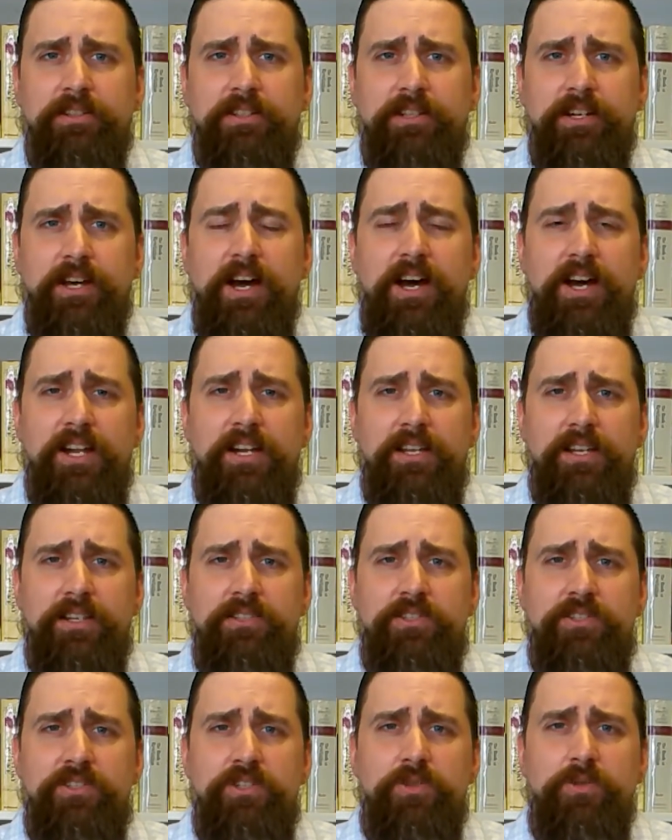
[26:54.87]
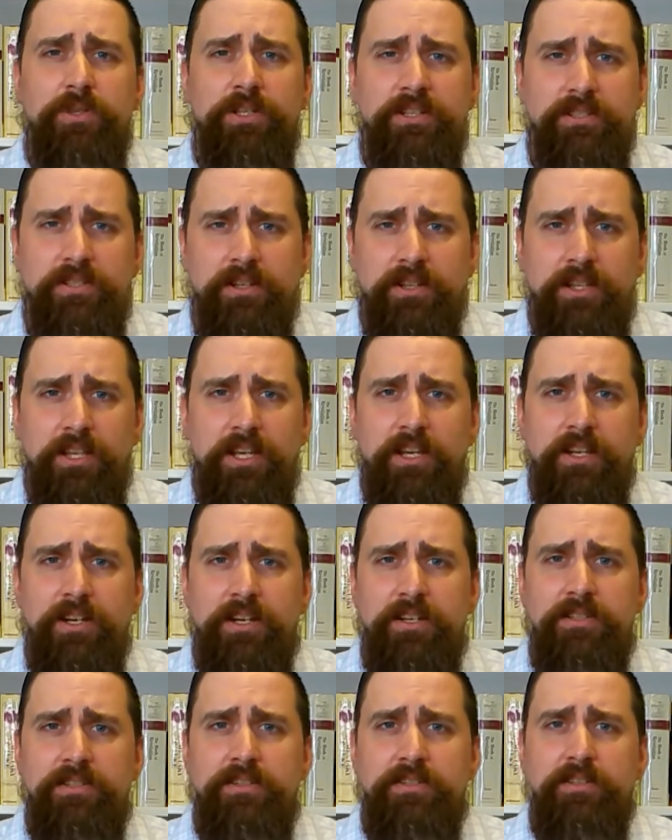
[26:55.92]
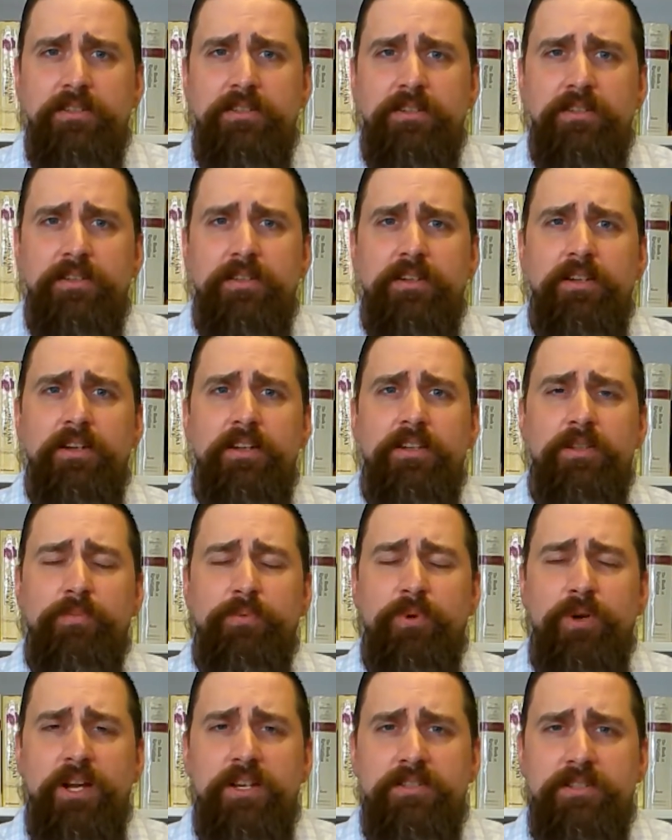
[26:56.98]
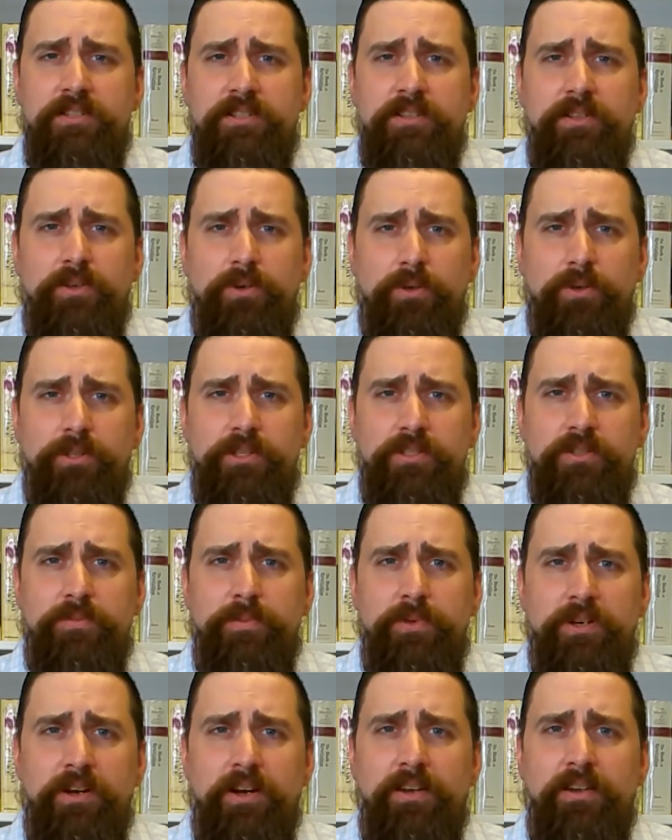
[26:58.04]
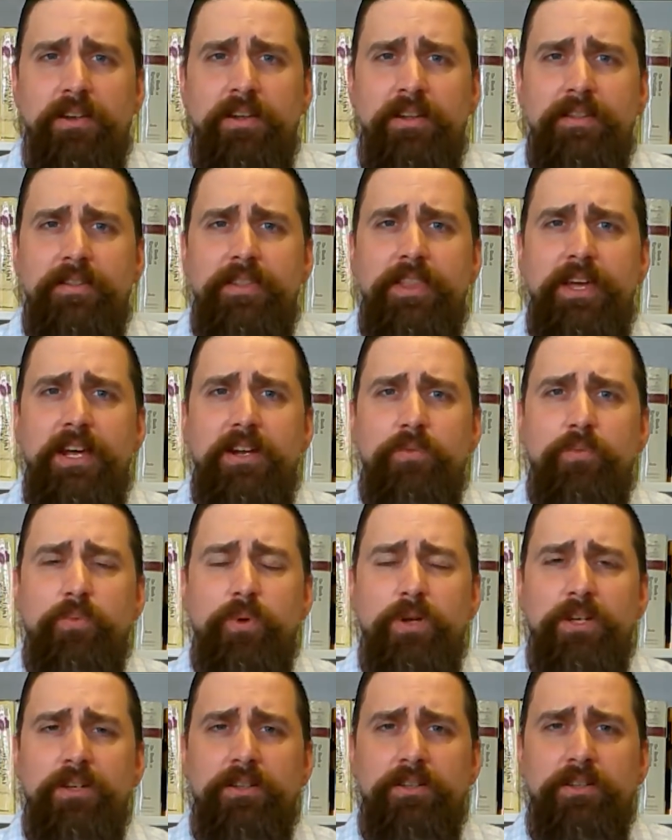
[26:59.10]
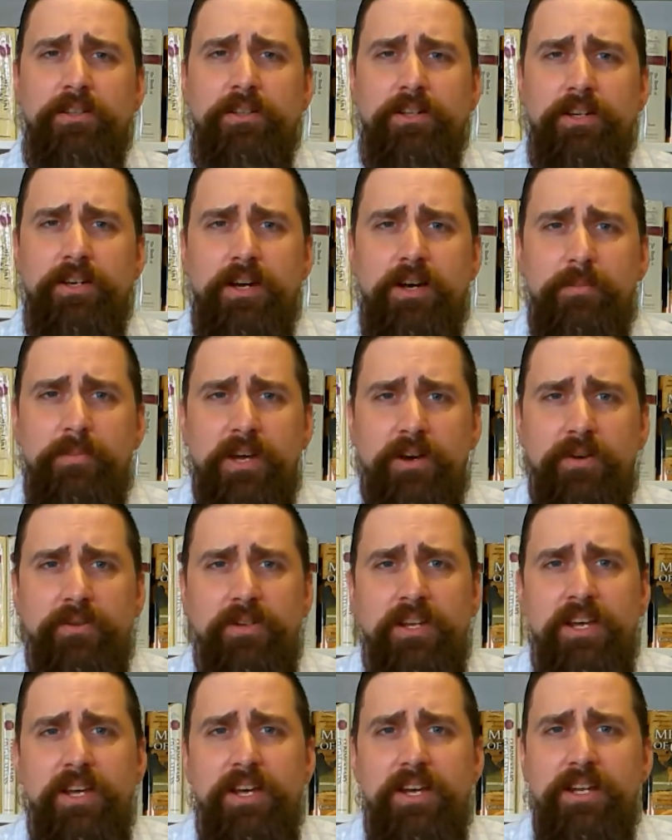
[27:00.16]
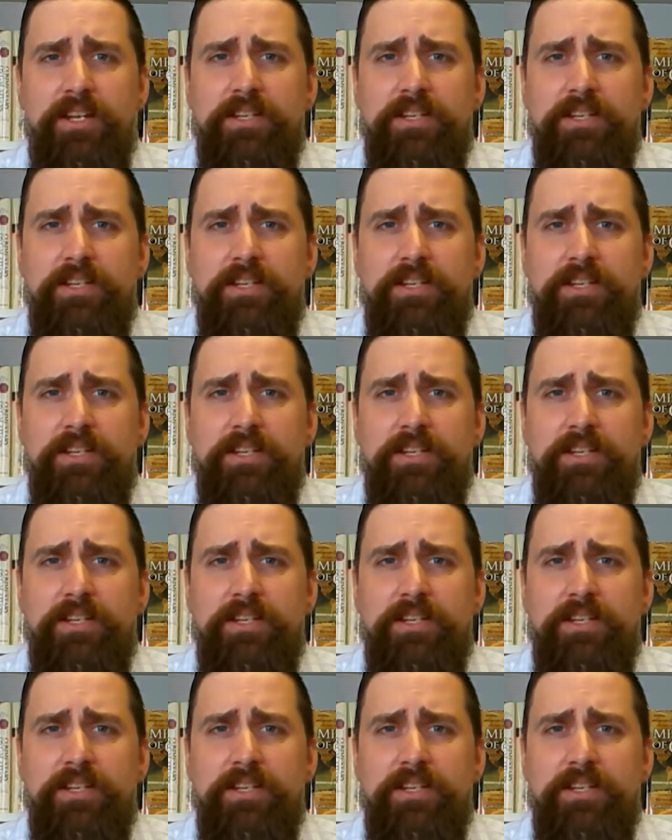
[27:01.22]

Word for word: God is doing something in us in the presence of the Holy Spirit that will come out. And